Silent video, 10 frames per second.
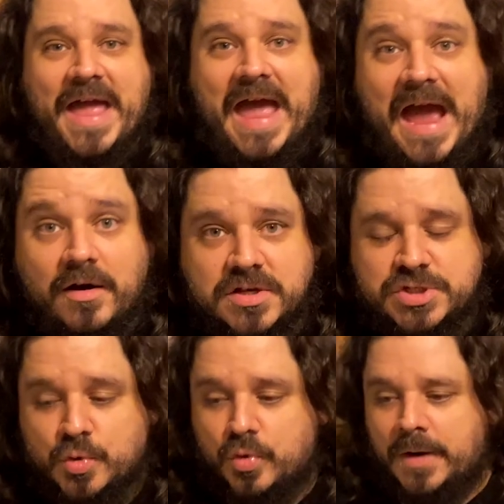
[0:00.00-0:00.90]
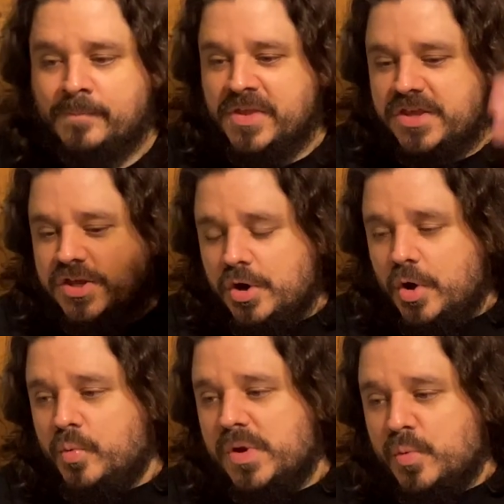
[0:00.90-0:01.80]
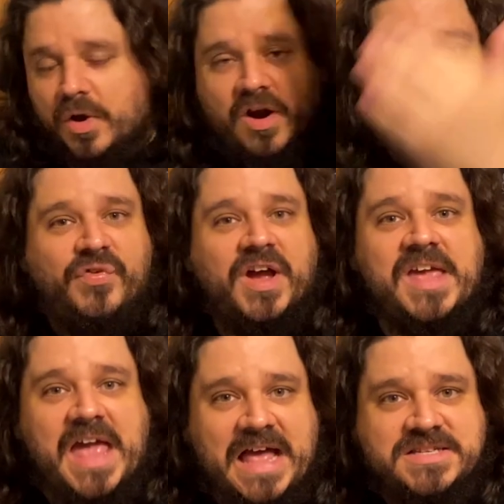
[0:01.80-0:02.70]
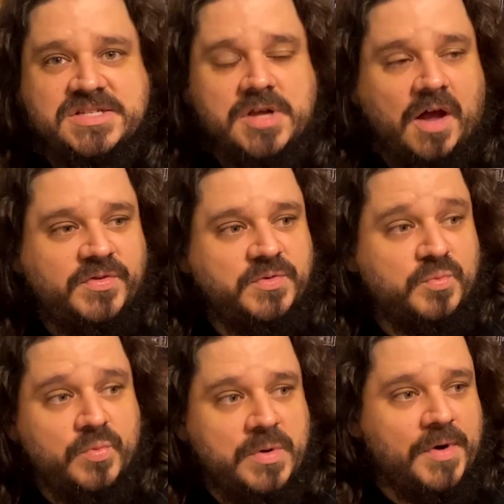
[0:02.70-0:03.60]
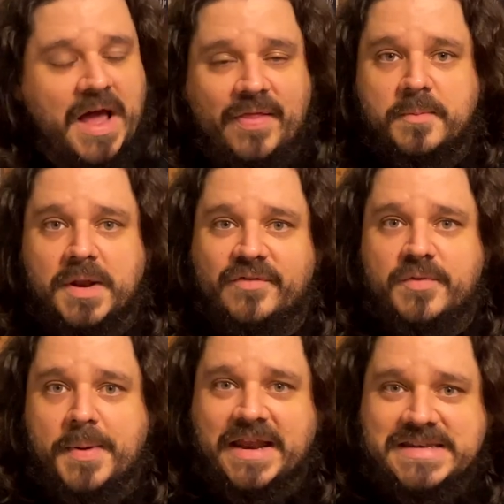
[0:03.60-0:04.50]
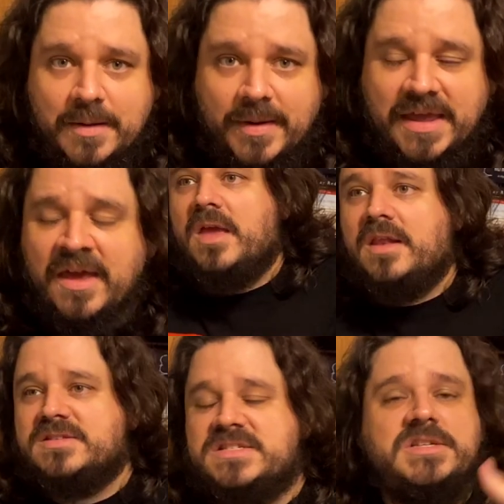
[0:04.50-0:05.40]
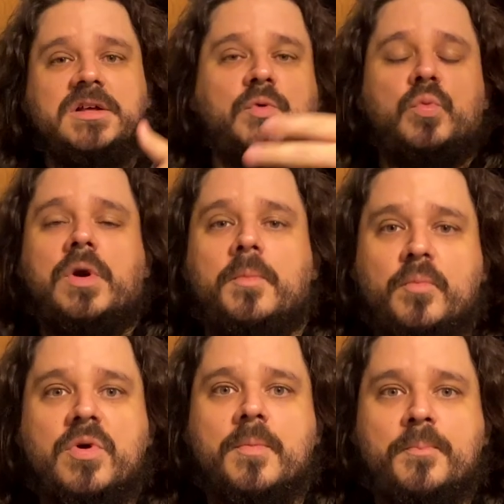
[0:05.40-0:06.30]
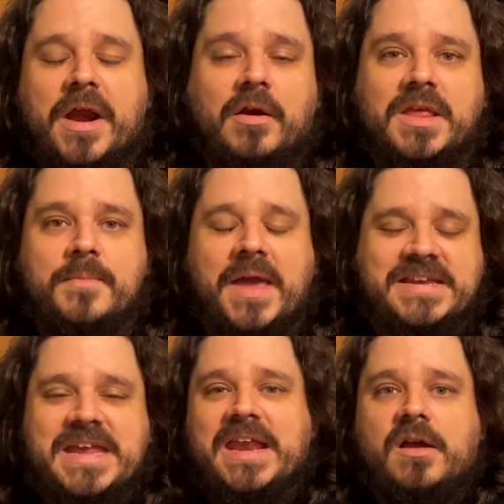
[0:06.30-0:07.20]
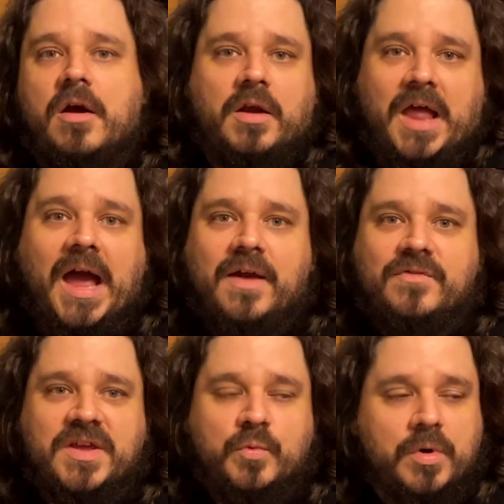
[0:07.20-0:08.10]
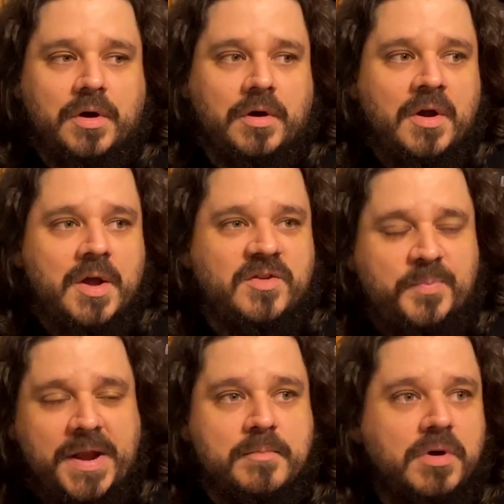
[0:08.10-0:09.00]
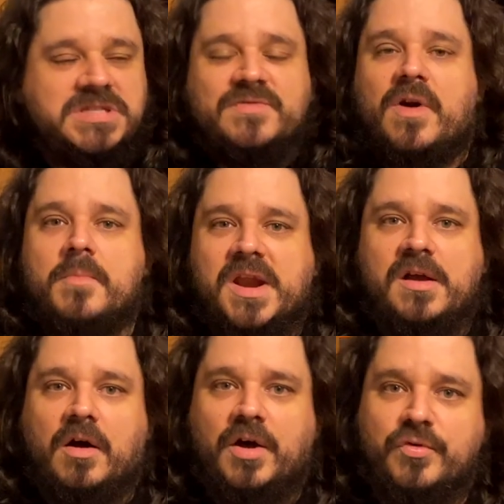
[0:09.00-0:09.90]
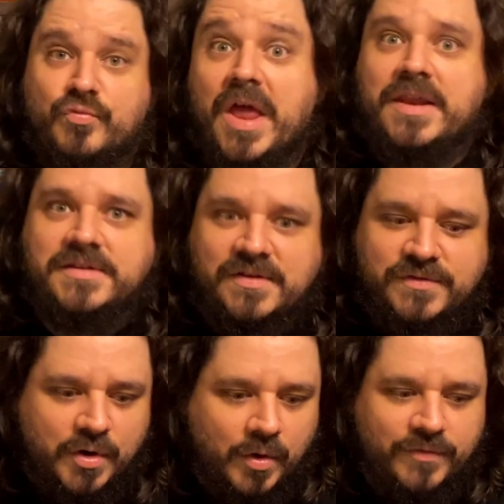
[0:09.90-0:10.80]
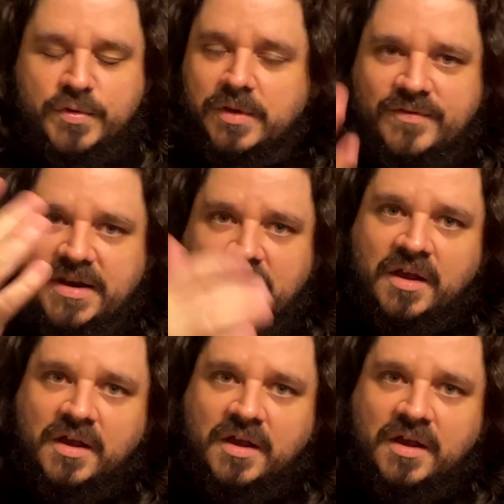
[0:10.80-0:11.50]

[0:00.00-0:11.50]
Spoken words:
a house, or we work our fucking asses off when we're not in the middle of a pandemic, and still we're barely maintaining our lives, and we're spending most of our money on rent. If you live in